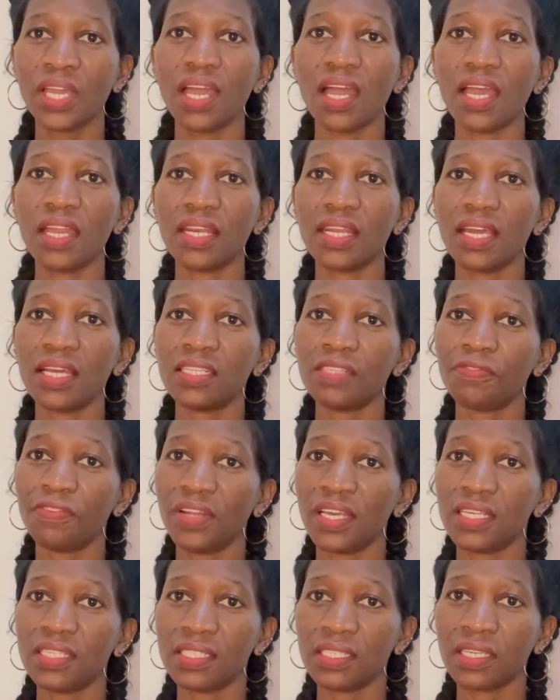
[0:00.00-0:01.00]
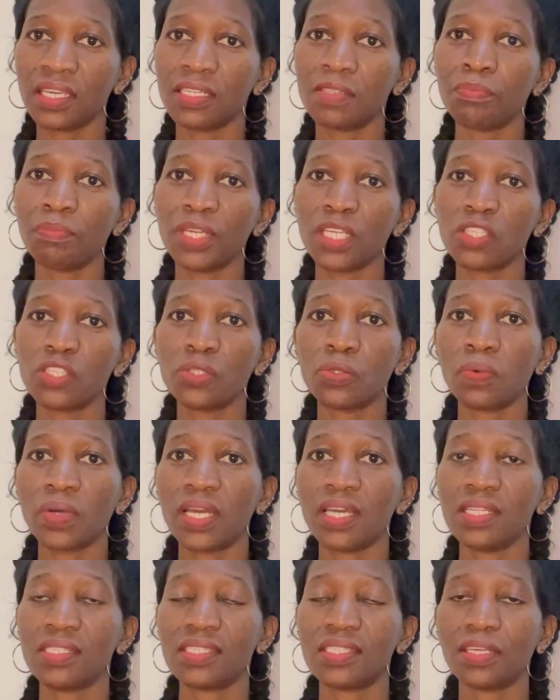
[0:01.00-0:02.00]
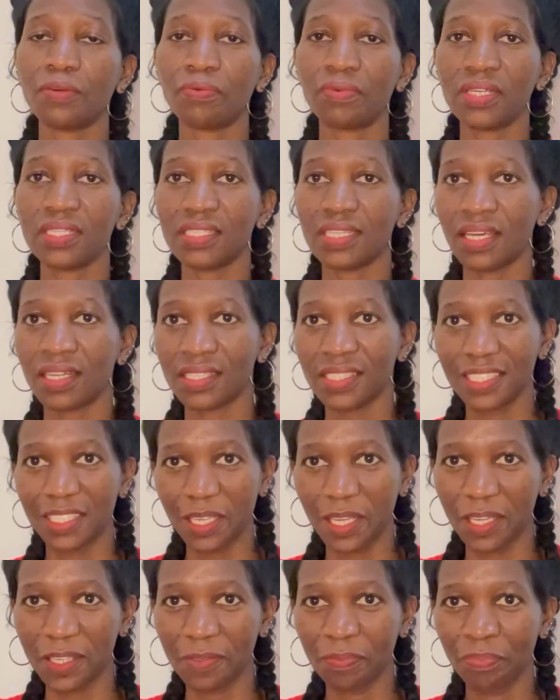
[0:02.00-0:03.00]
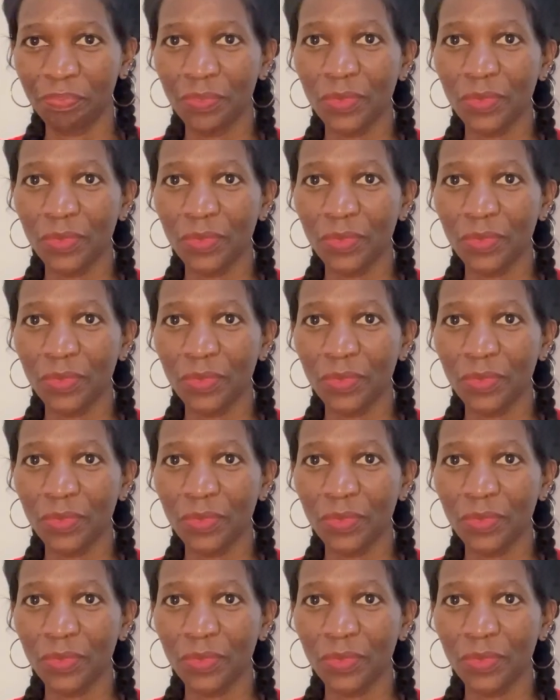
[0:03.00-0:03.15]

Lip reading: And that flight ticket, make sure it's a return ticket.